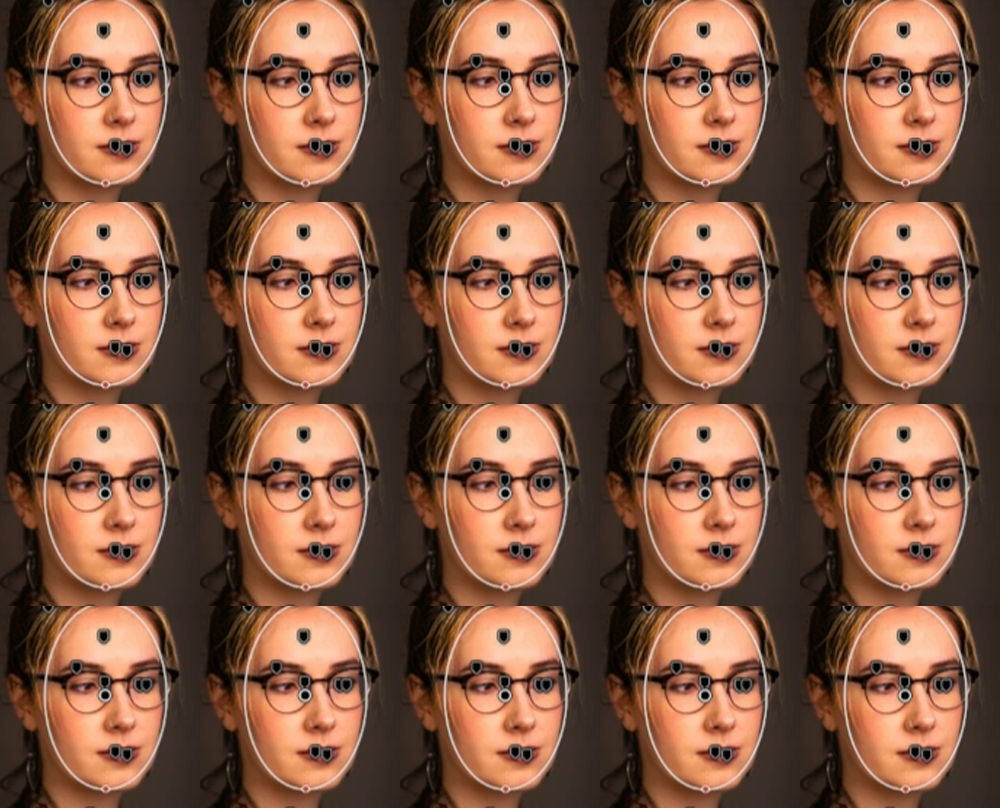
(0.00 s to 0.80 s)

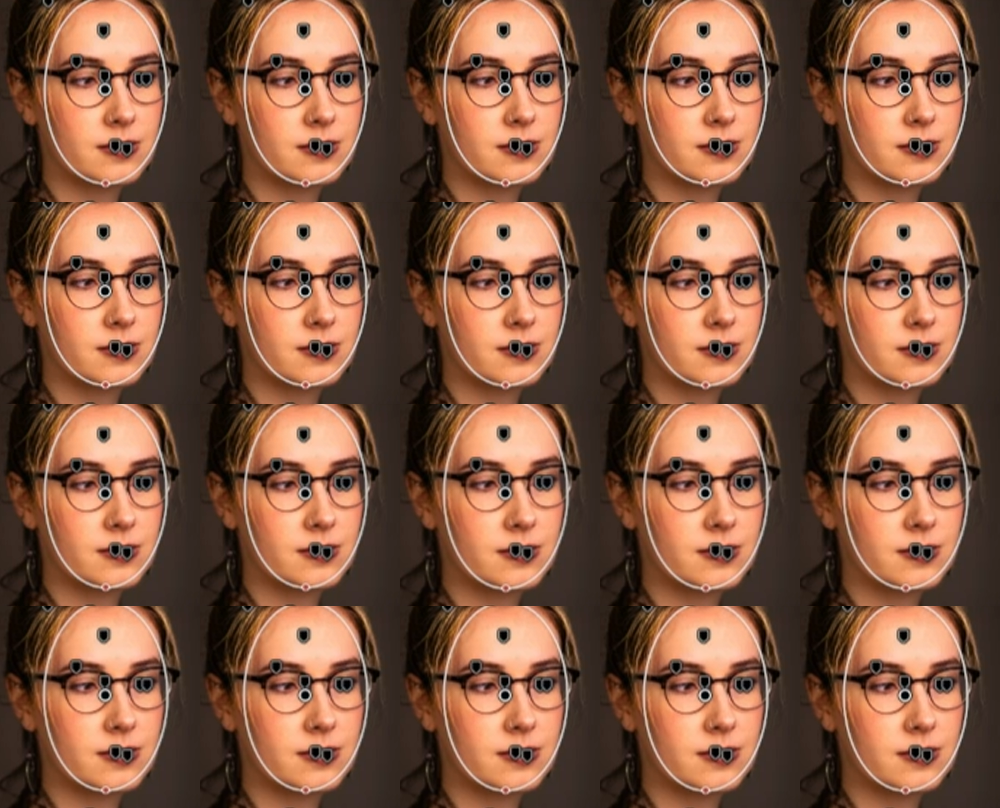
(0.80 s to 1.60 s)

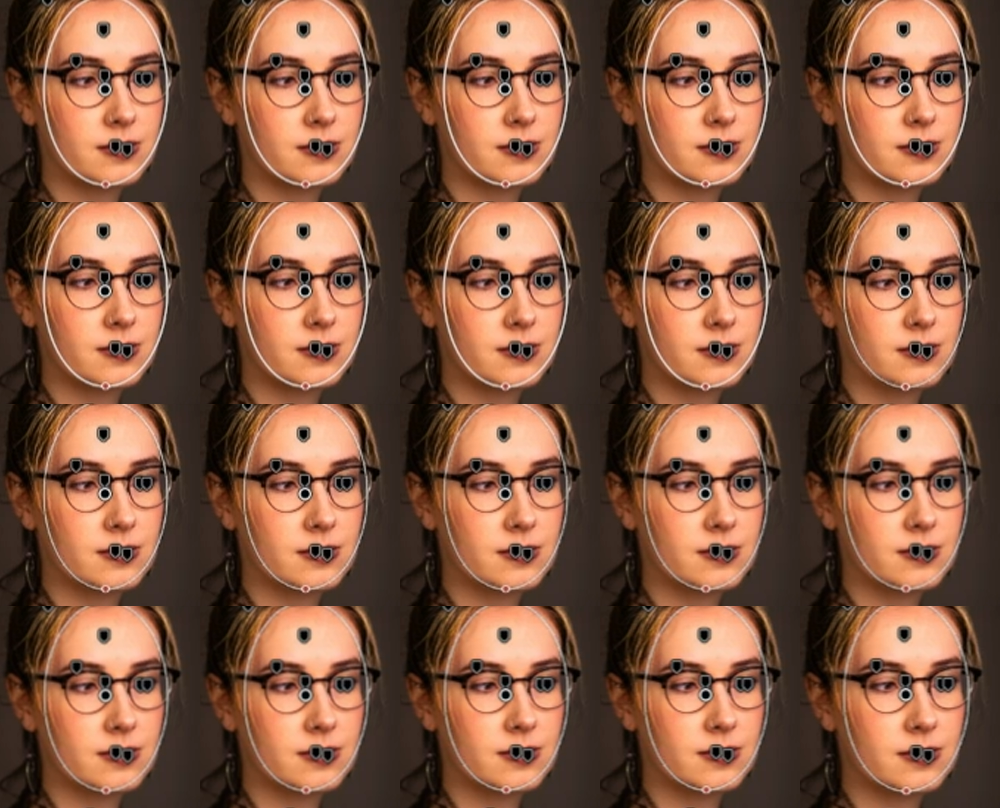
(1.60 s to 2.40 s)

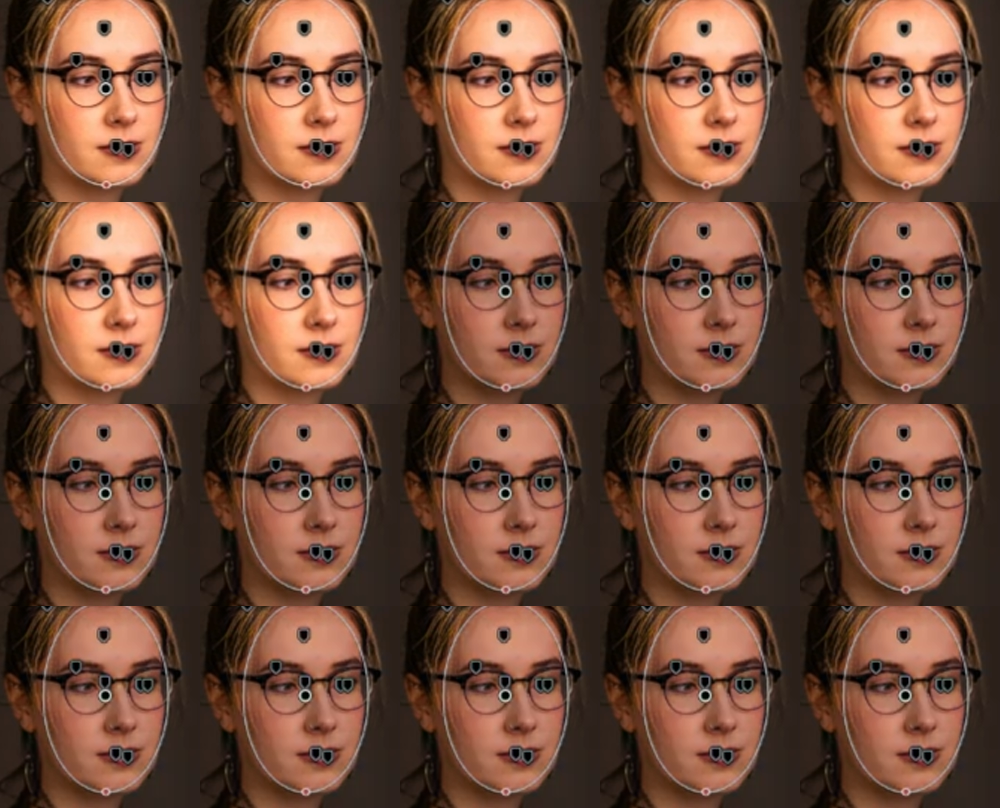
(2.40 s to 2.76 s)
[no speech]